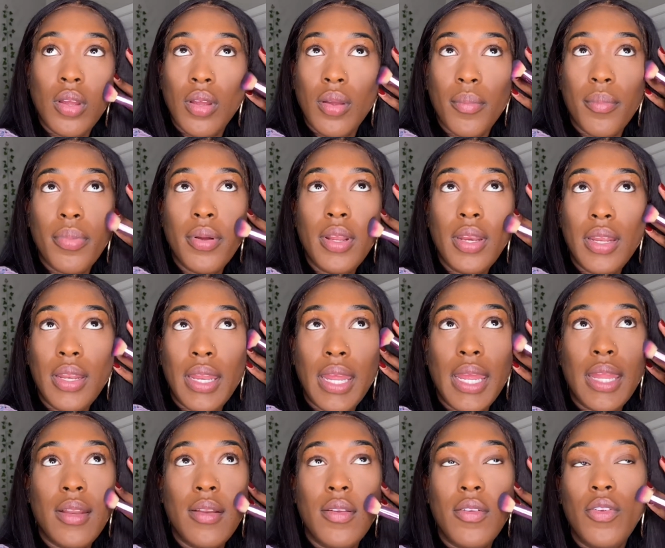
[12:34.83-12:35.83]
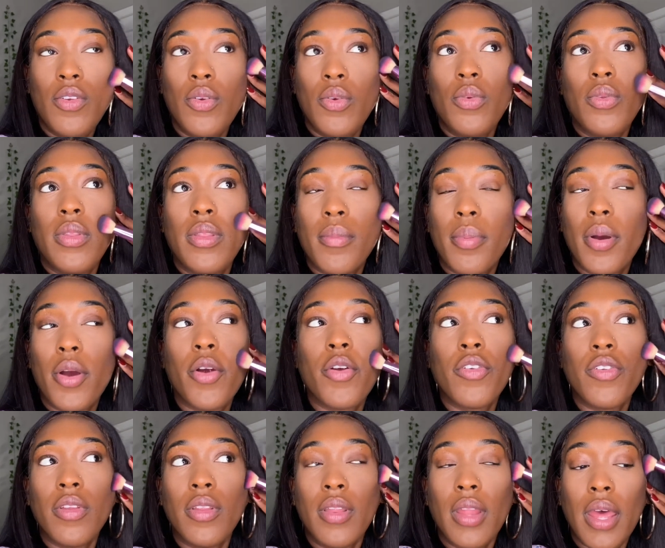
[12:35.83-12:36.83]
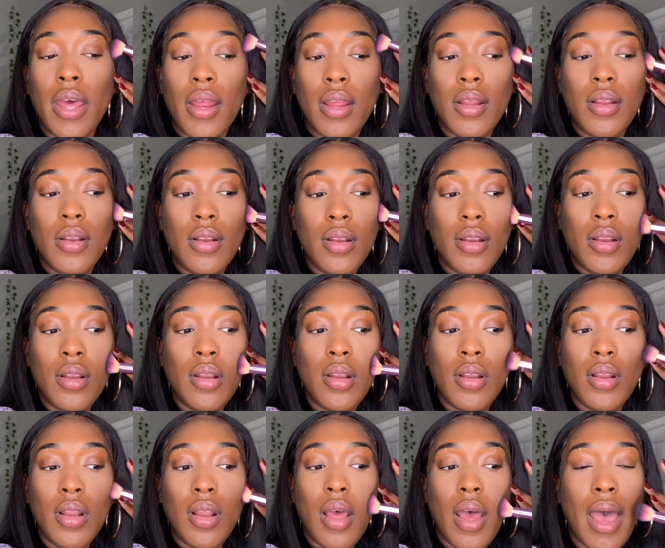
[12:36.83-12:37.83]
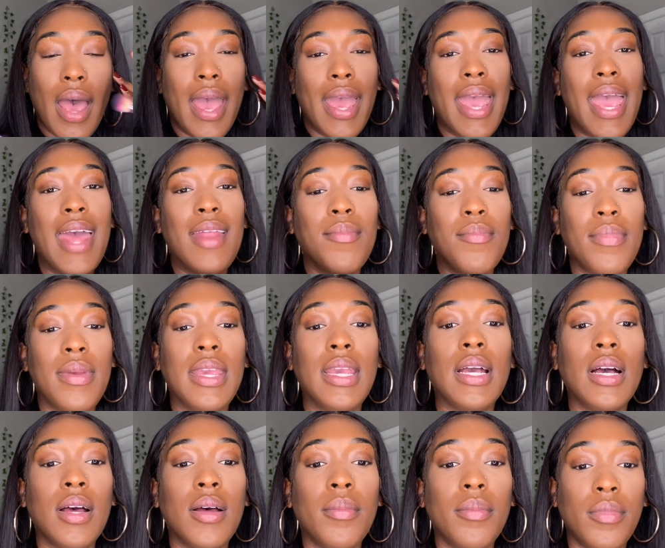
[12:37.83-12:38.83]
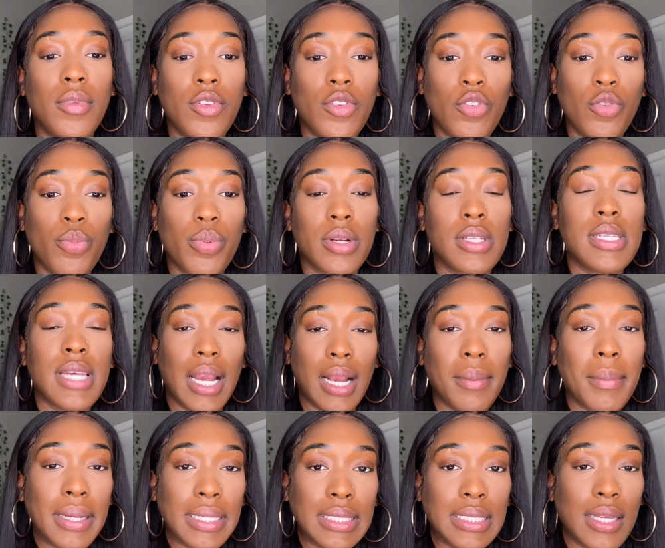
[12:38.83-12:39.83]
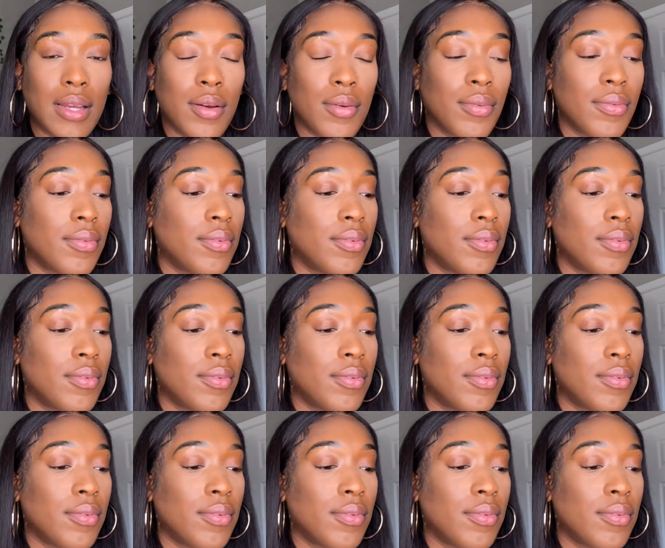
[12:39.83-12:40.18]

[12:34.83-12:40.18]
put an end to the person that I had become to protect myself.